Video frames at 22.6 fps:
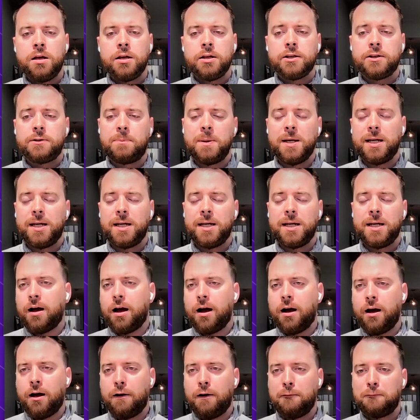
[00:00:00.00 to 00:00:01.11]
Speaking
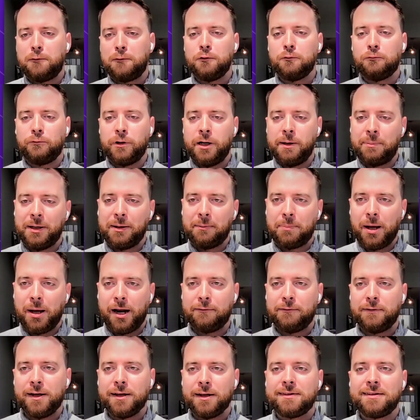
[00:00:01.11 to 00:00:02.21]
of reaping
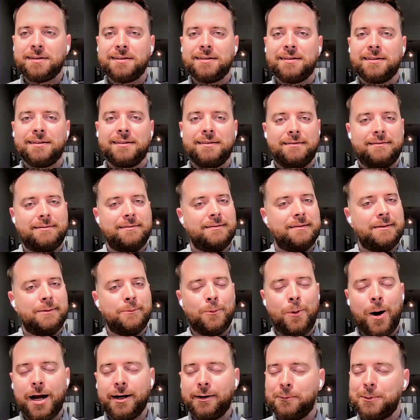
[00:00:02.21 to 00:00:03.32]
benefits,
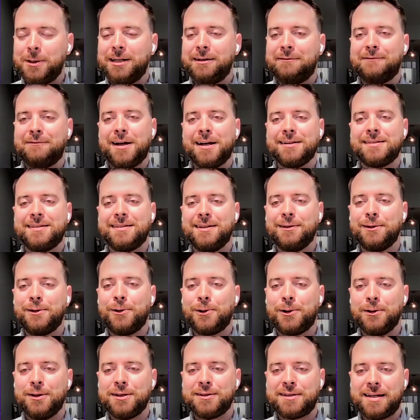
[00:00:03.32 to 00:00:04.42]
why do we invest in
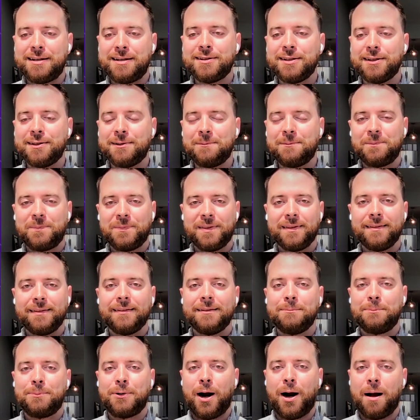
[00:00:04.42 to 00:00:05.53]
localization?
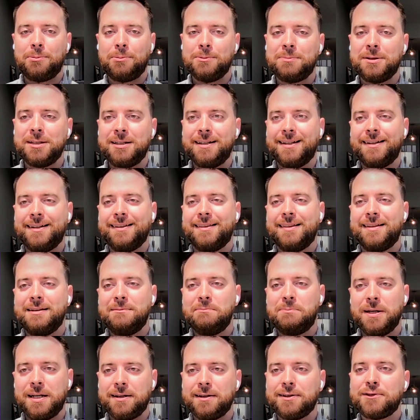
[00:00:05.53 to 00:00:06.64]
Probably the
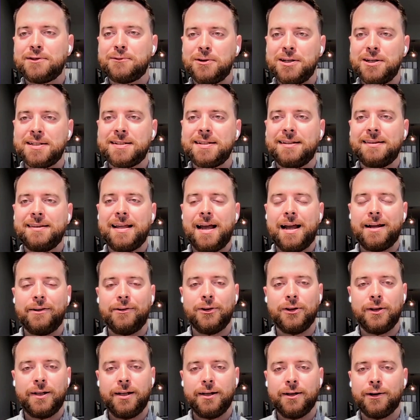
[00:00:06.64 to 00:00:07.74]
biggest reason that you'll
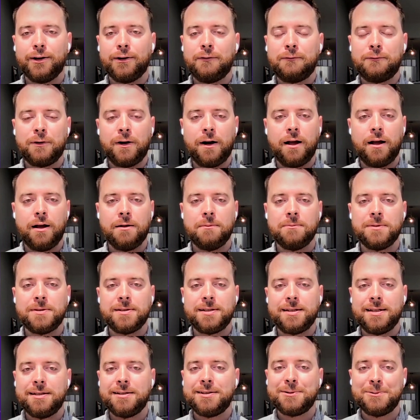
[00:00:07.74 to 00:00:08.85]
hear from
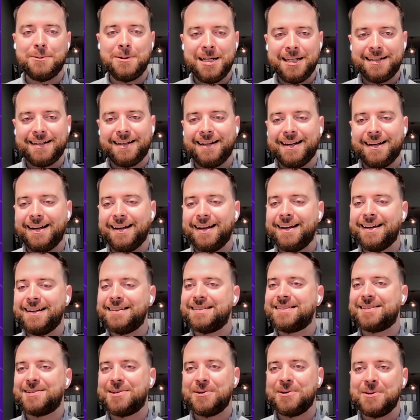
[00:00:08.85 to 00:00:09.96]
C-suite
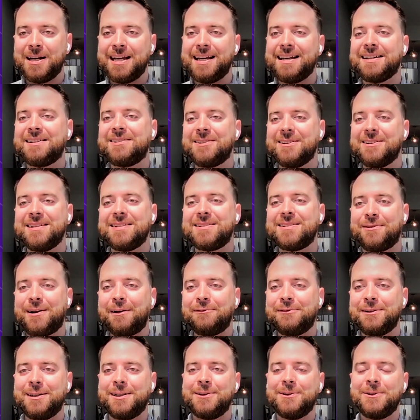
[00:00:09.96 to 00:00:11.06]
is to increase
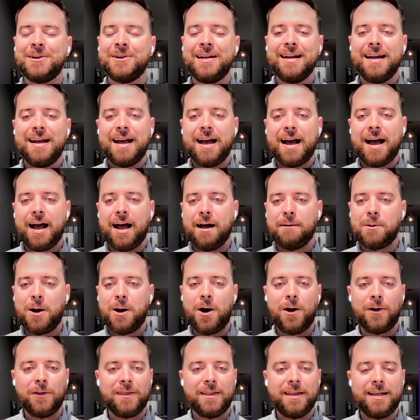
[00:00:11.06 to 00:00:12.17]
revenue.
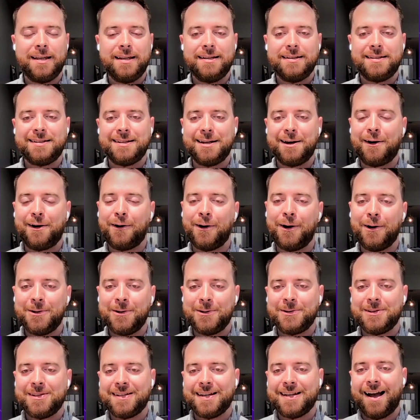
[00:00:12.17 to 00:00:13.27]
All the
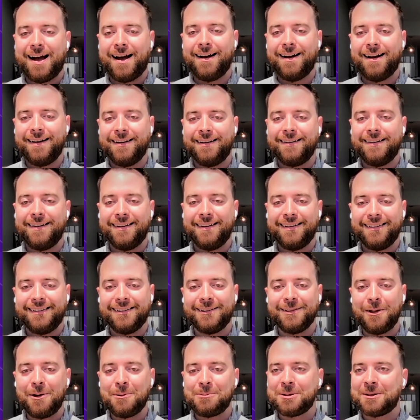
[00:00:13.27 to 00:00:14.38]
CROs on
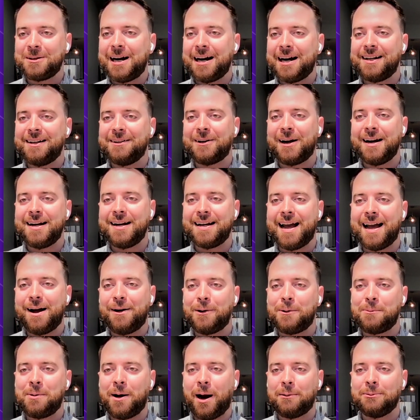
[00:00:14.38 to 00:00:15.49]
Global Ready right now are
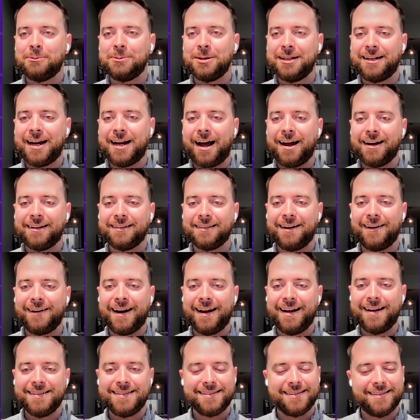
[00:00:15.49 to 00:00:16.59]
probably nodding their
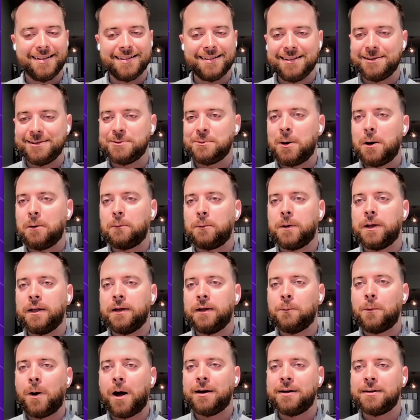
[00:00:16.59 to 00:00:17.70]
heads. This is what we
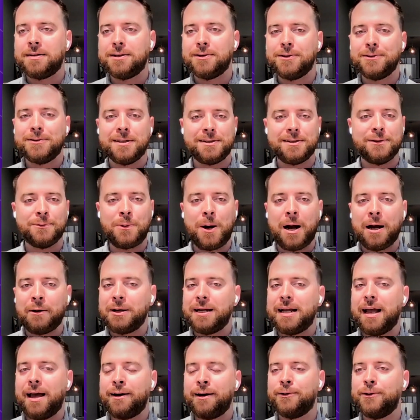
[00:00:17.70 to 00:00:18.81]
want to do. This is why we
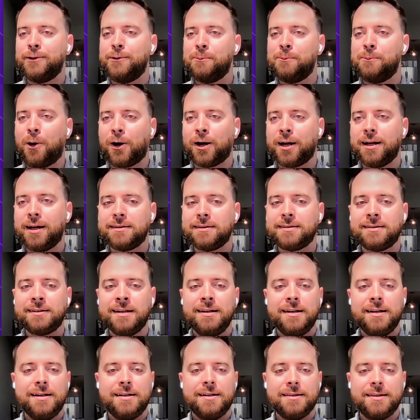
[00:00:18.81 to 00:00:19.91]
enter new markets.
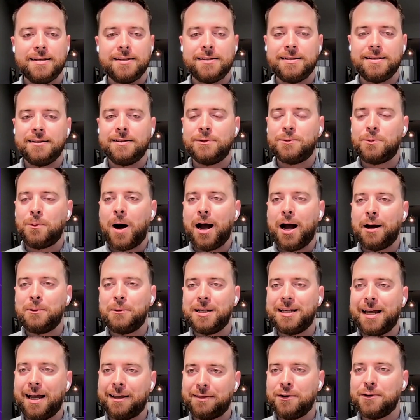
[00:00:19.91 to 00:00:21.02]
This is why we
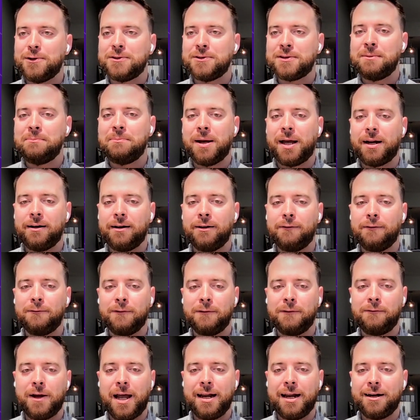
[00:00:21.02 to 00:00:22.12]
get those competitive
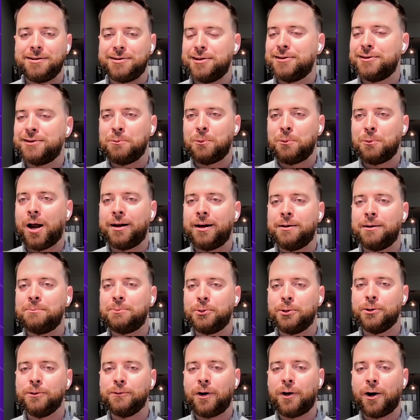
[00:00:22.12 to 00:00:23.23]
advantages and want to
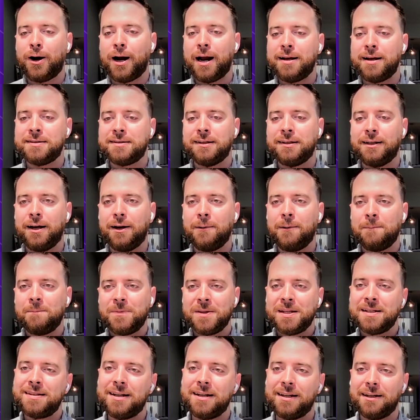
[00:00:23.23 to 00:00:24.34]
improve our SEO
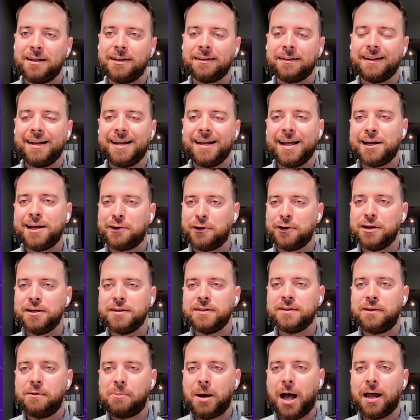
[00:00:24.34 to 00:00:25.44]
to increase
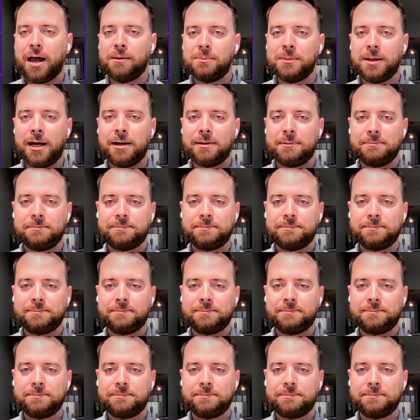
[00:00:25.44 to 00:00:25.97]
the bottom line.